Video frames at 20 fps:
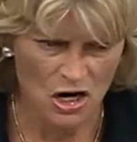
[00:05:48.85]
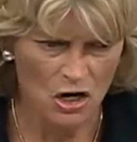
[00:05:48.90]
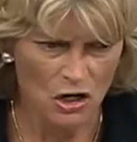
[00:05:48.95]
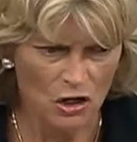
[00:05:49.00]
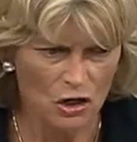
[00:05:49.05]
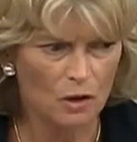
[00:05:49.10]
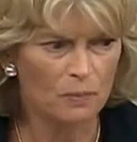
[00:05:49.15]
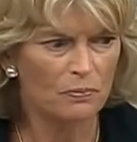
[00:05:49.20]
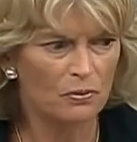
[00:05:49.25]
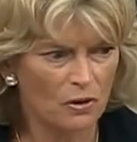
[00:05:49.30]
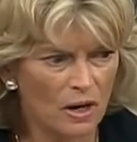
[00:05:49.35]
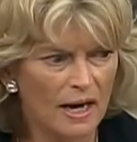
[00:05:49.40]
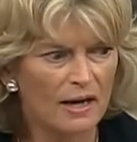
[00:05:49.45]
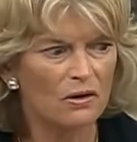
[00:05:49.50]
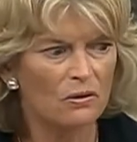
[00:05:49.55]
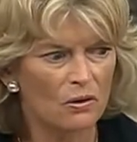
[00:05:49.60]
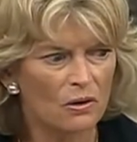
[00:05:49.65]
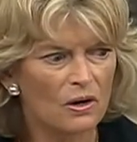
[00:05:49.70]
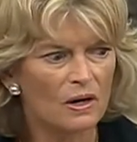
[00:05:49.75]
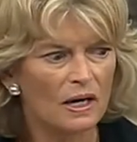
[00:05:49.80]
Her
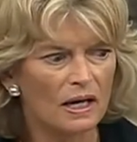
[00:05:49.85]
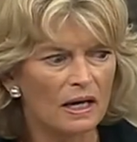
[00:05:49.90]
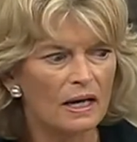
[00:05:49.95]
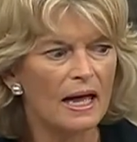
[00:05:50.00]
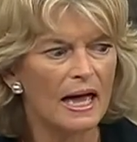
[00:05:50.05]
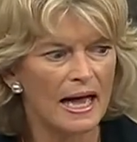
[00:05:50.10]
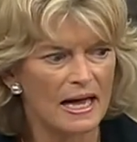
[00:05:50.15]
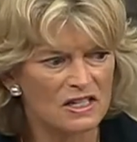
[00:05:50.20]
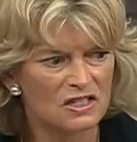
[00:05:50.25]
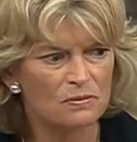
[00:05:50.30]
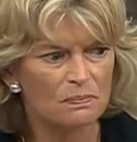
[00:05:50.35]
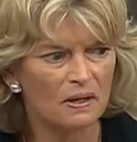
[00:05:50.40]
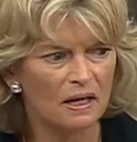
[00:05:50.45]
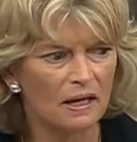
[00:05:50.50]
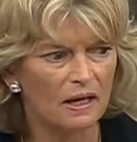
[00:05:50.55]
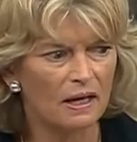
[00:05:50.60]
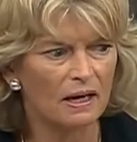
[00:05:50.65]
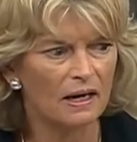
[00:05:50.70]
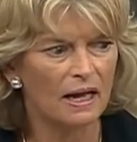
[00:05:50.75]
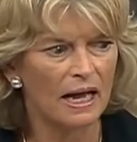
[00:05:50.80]
priority has
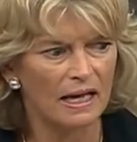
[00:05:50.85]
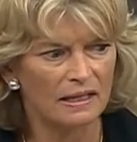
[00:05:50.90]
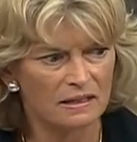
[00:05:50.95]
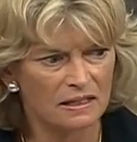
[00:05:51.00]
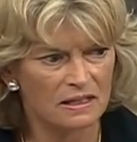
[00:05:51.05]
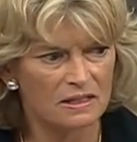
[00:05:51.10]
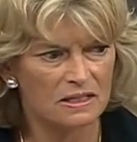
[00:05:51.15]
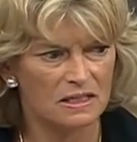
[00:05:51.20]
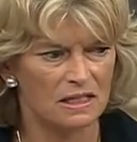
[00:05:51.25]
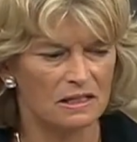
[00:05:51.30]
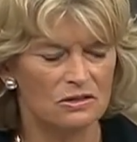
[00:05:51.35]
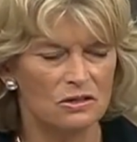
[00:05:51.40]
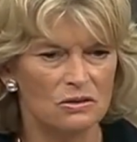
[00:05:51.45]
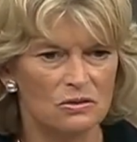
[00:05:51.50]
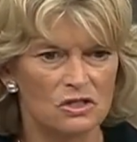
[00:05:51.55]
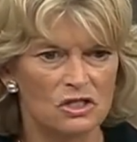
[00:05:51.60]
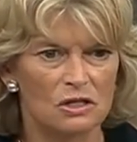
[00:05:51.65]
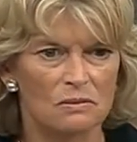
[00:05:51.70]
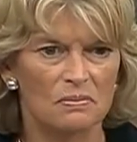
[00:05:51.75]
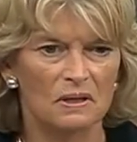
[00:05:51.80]
been and
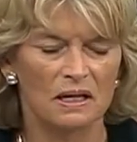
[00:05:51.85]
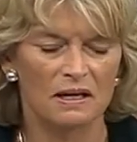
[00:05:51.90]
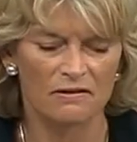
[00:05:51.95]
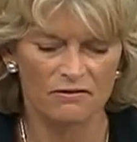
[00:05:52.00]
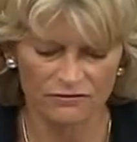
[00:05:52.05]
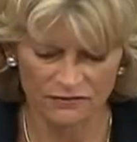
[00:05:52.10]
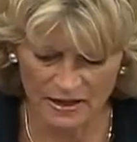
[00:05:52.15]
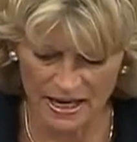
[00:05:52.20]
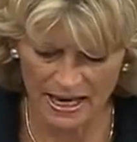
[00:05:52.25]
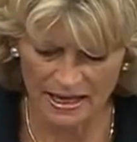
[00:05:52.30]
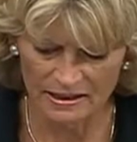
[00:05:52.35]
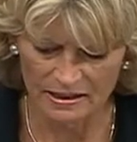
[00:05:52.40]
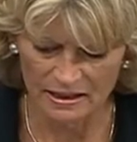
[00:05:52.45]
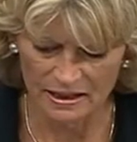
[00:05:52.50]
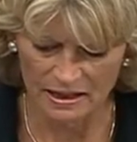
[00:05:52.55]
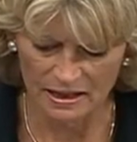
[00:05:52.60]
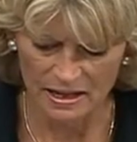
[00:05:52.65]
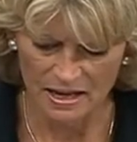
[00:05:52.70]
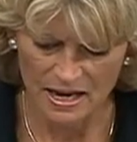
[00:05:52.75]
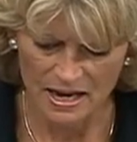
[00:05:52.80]
continues to be
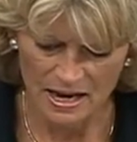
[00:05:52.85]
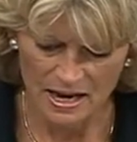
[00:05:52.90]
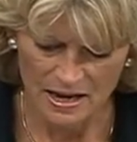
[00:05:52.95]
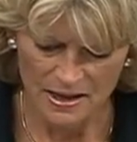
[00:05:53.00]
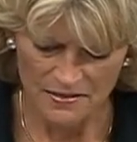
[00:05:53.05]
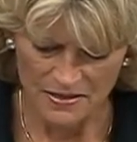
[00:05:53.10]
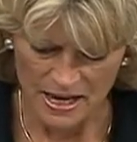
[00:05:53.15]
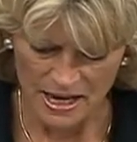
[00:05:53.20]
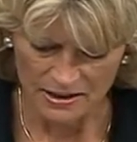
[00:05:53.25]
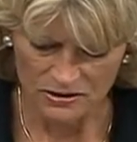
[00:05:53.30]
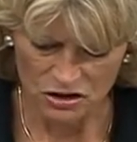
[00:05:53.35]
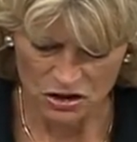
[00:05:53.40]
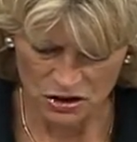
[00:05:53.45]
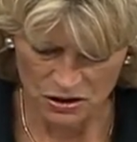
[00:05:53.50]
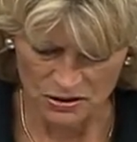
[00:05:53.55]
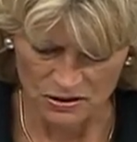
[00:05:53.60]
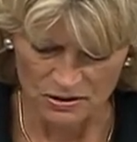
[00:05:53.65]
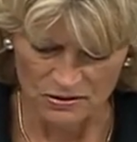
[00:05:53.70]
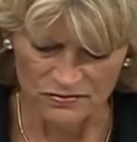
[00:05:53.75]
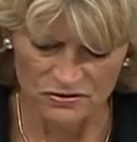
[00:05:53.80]
flattening that
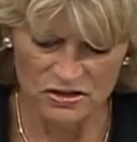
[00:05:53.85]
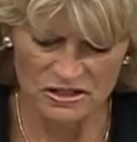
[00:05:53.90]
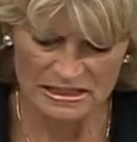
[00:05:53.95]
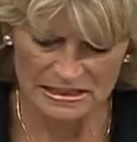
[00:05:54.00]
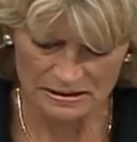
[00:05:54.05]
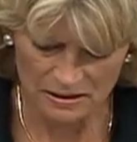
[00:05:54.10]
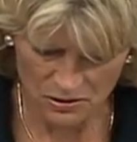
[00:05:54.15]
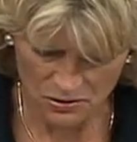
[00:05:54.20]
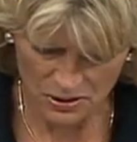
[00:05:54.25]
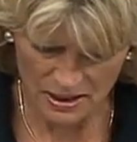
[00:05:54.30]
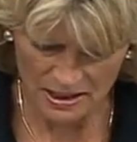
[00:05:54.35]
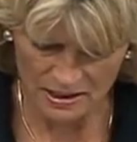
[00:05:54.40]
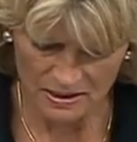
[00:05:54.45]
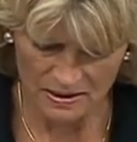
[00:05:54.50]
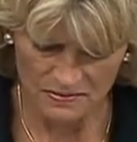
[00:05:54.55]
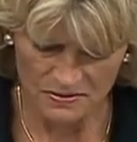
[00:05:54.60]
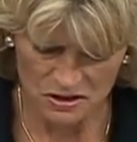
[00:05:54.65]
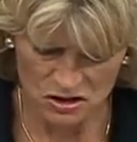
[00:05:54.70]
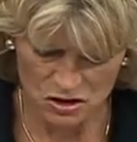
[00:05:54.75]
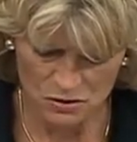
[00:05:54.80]
curve, slowing
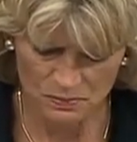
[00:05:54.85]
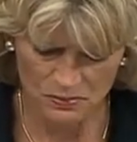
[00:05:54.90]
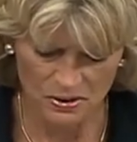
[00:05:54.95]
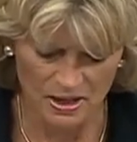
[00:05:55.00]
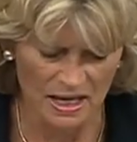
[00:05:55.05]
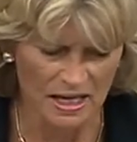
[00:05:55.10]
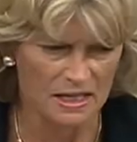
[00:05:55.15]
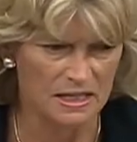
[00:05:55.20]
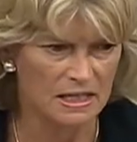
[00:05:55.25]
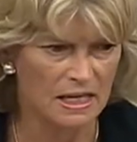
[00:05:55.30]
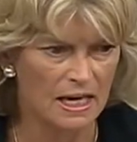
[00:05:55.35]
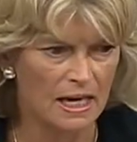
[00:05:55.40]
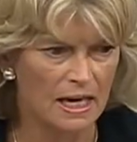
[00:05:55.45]
the spread.